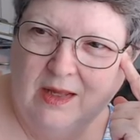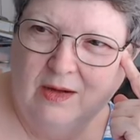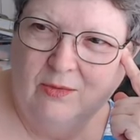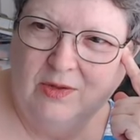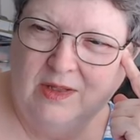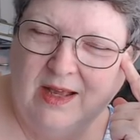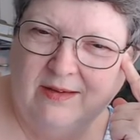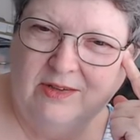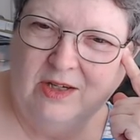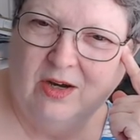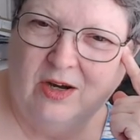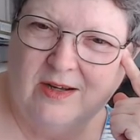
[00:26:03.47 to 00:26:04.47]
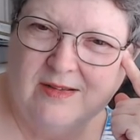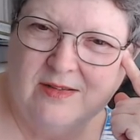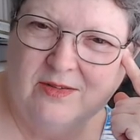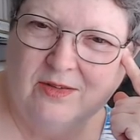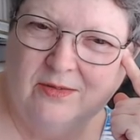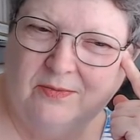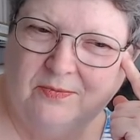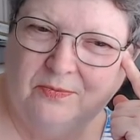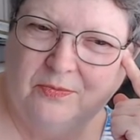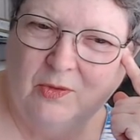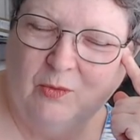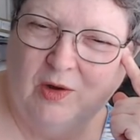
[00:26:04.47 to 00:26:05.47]
with Kevin Costner.
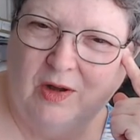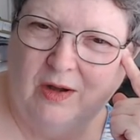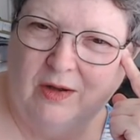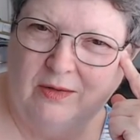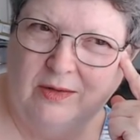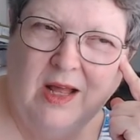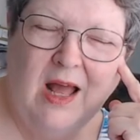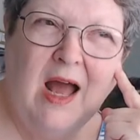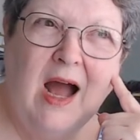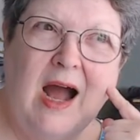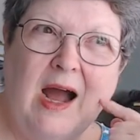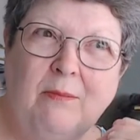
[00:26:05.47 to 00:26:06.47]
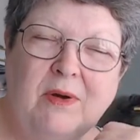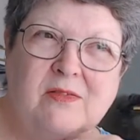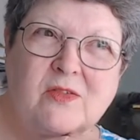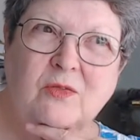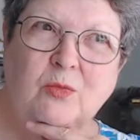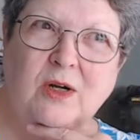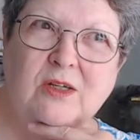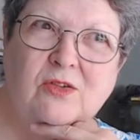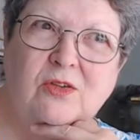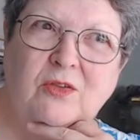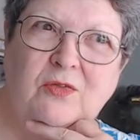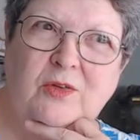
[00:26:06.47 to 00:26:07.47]
Wow. I must have watched
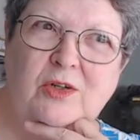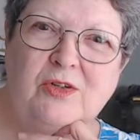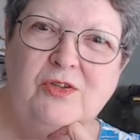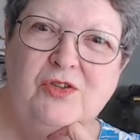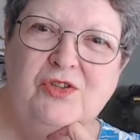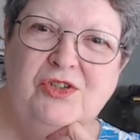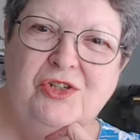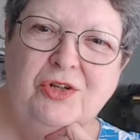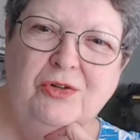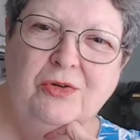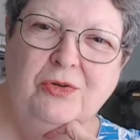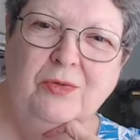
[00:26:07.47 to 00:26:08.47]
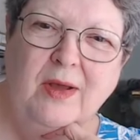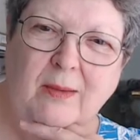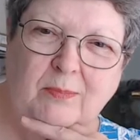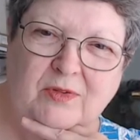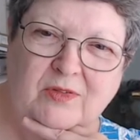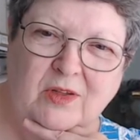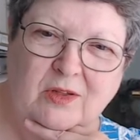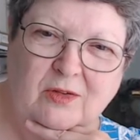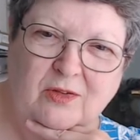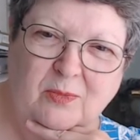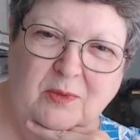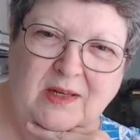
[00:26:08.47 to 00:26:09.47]
the first two
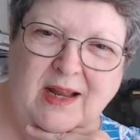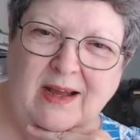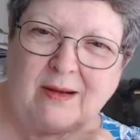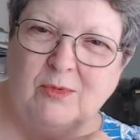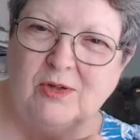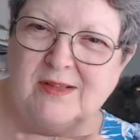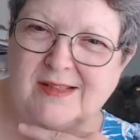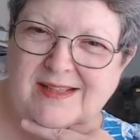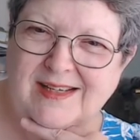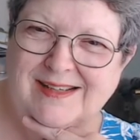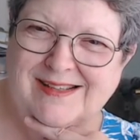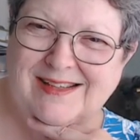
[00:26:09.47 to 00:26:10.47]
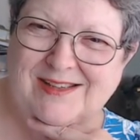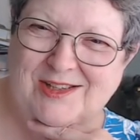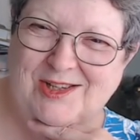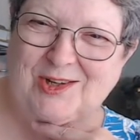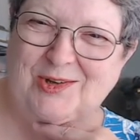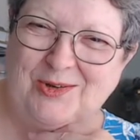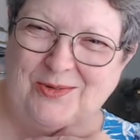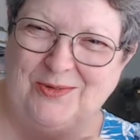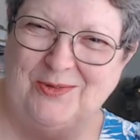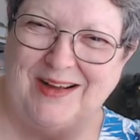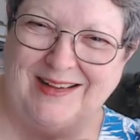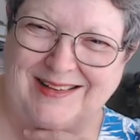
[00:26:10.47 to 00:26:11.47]
episodes, but now I'm on season two
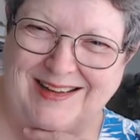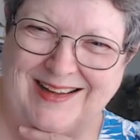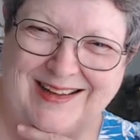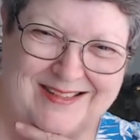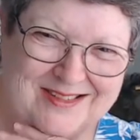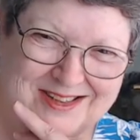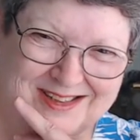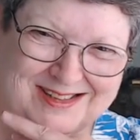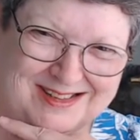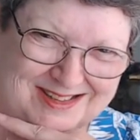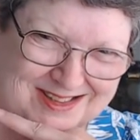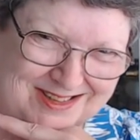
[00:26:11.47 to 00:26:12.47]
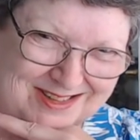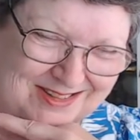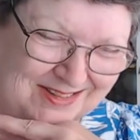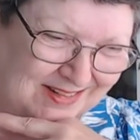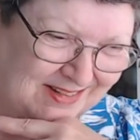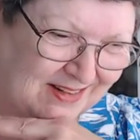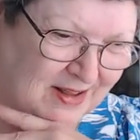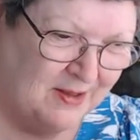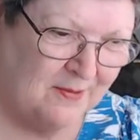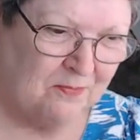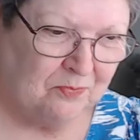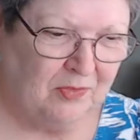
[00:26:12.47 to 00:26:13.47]
at the end of season two.
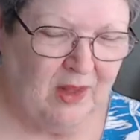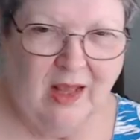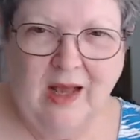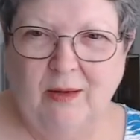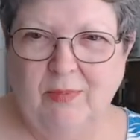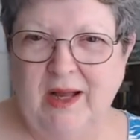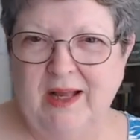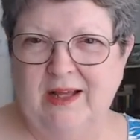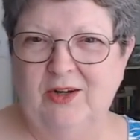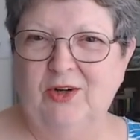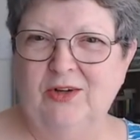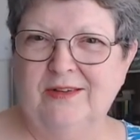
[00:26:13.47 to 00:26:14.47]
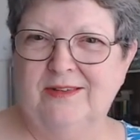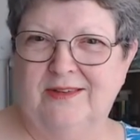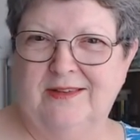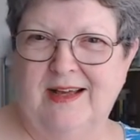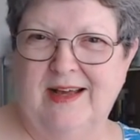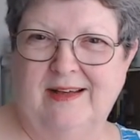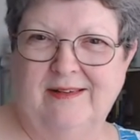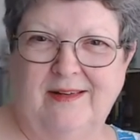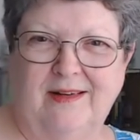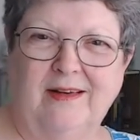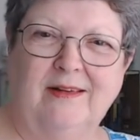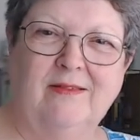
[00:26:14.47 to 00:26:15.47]
But I got hooked on that.
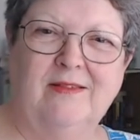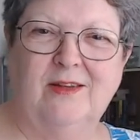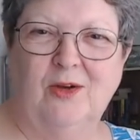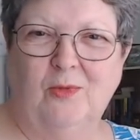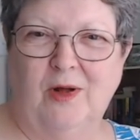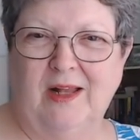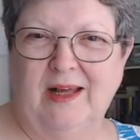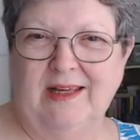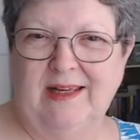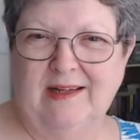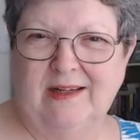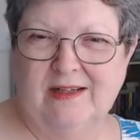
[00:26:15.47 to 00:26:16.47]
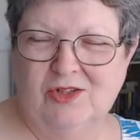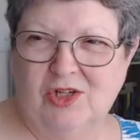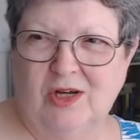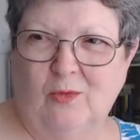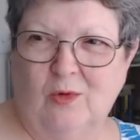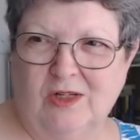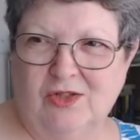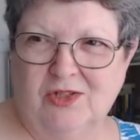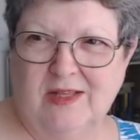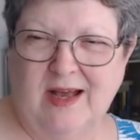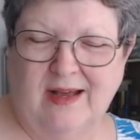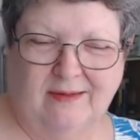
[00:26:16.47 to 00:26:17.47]
And so while I eat lunch, I'll watch
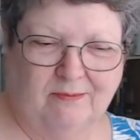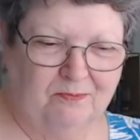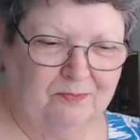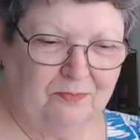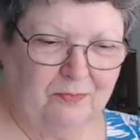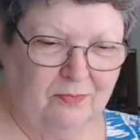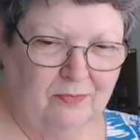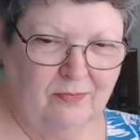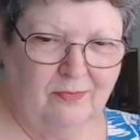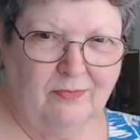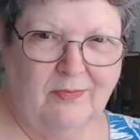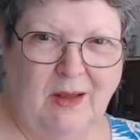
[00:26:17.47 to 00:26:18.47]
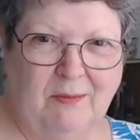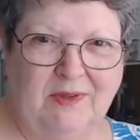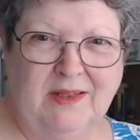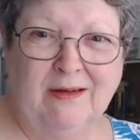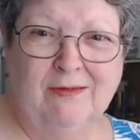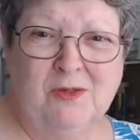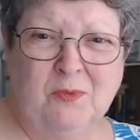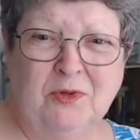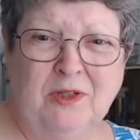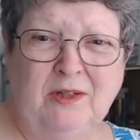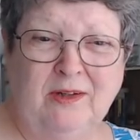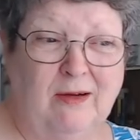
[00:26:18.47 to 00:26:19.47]
that. But that was pretty
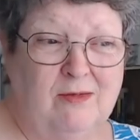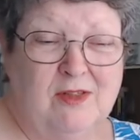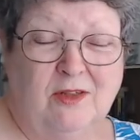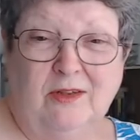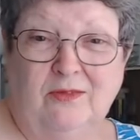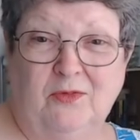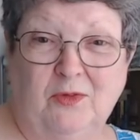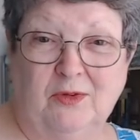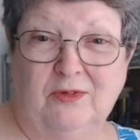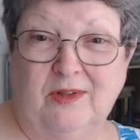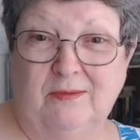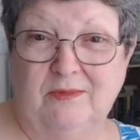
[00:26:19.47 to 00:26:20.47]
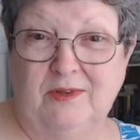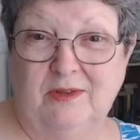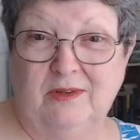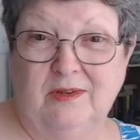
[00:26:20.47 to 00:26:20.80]
good. I was looking for something to,